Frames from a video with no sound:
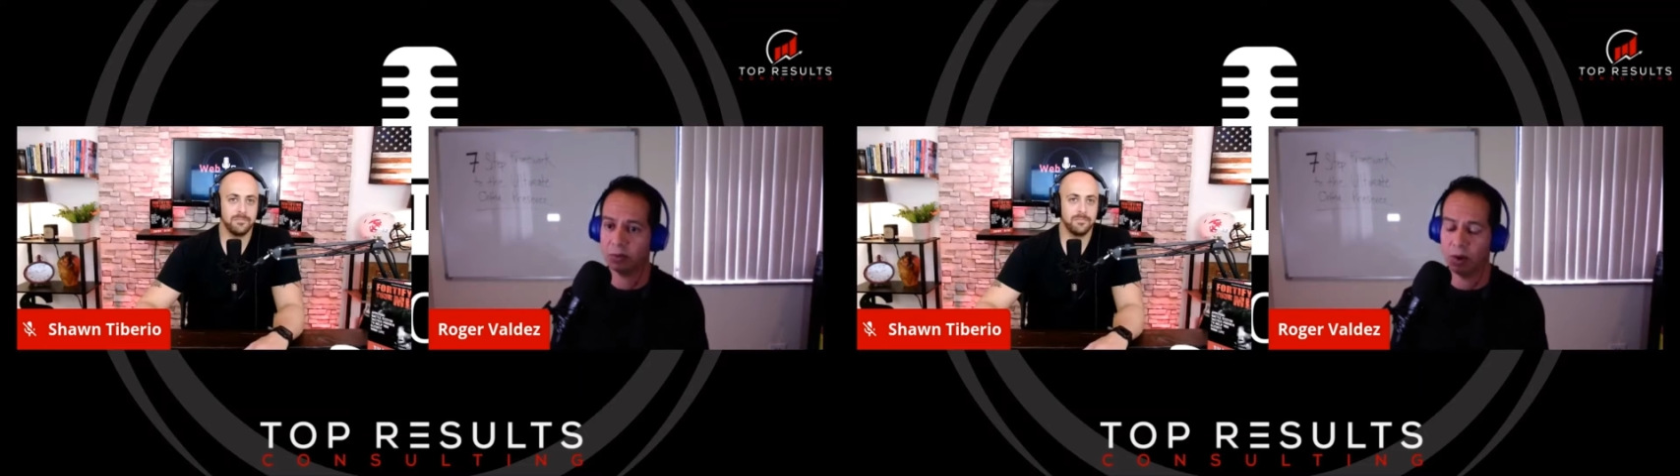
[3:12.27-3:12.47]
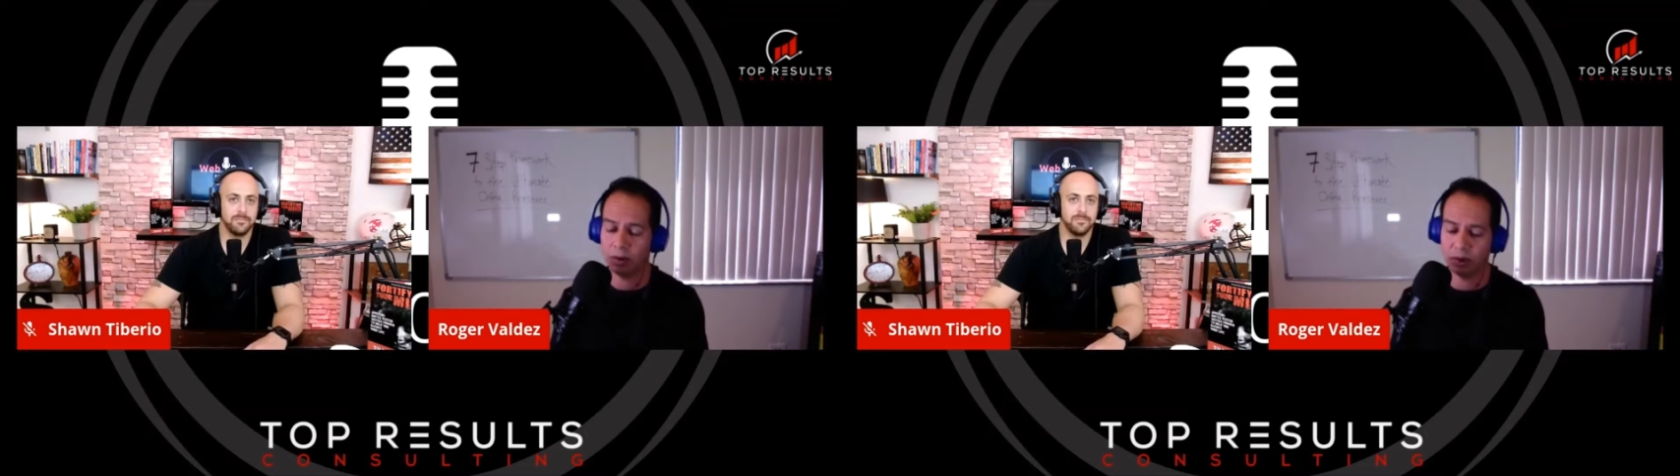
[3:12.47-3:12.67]

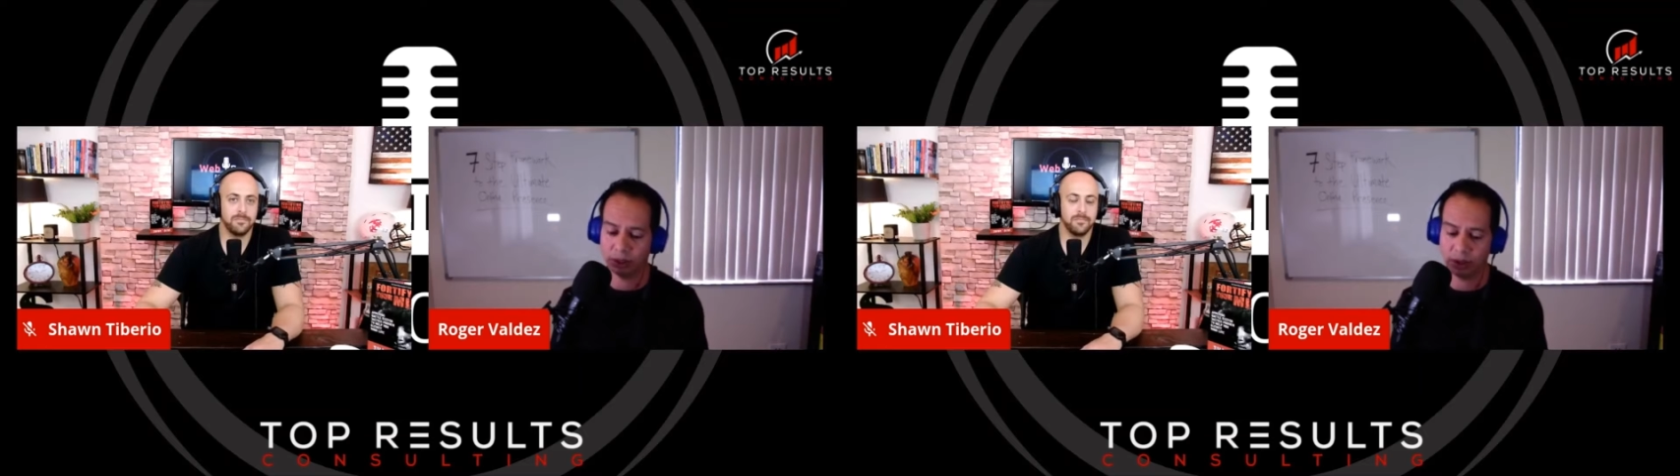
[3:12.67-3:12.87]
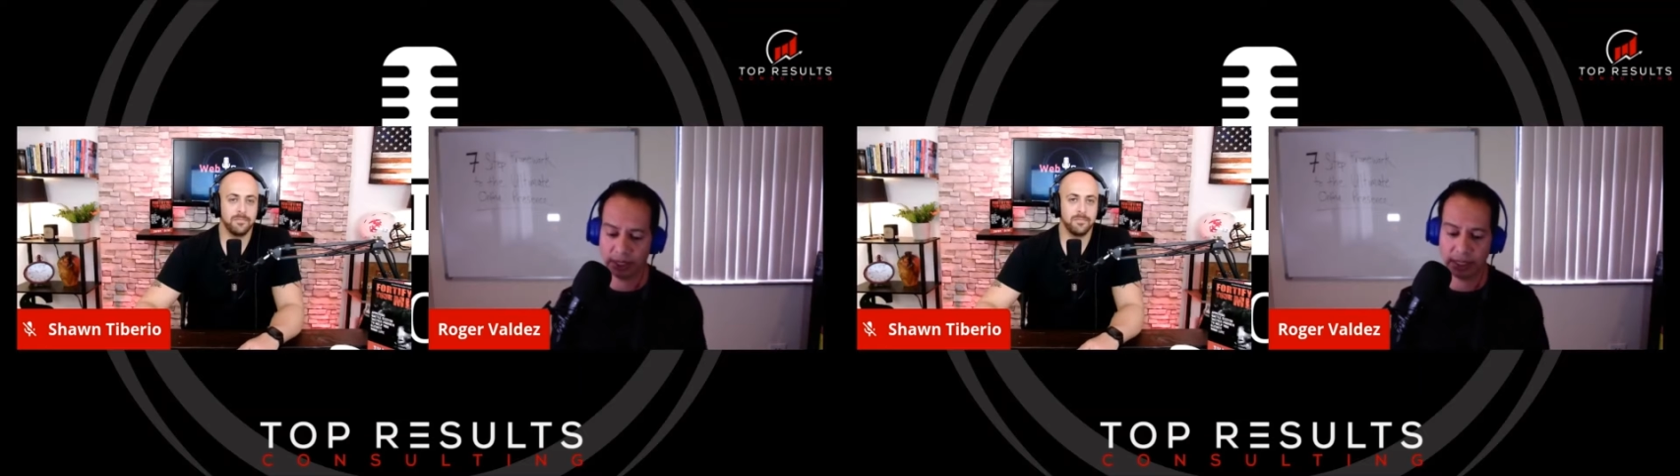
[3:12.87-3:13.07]
and what
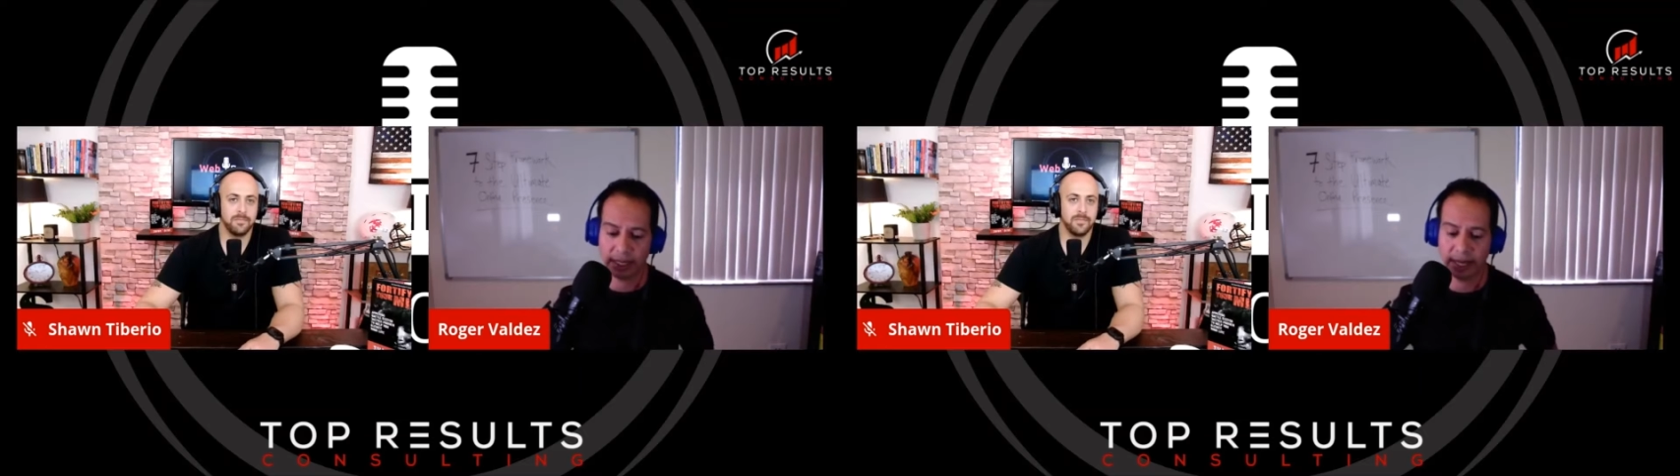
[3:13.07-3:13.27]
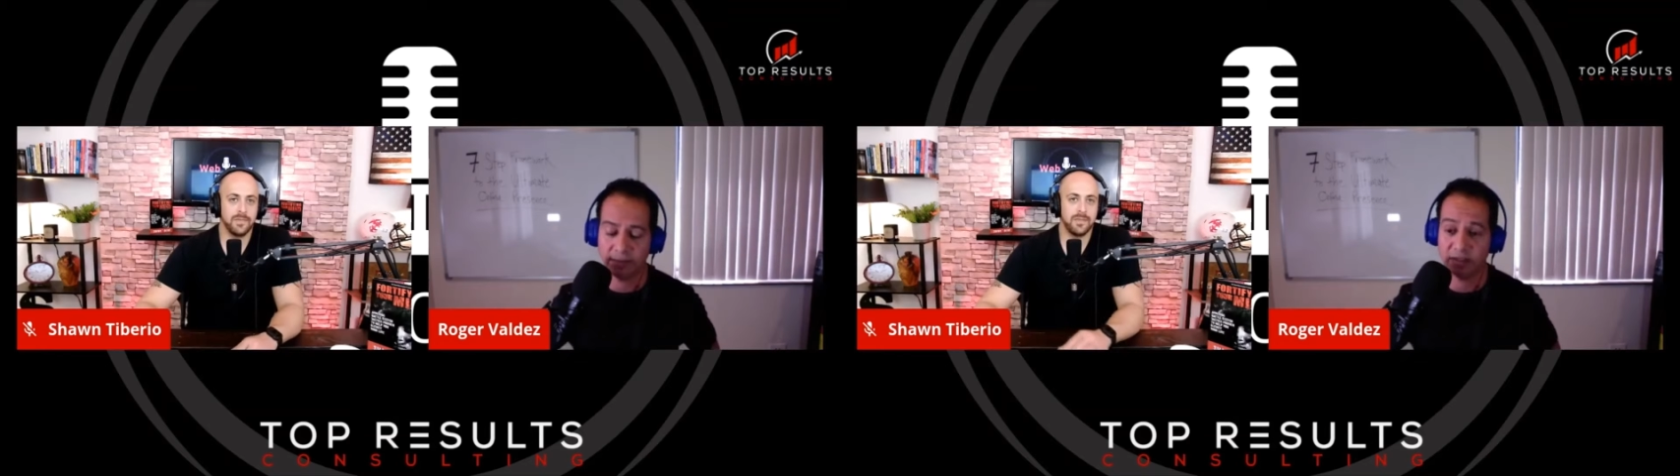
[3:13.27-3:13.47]
Sean and I have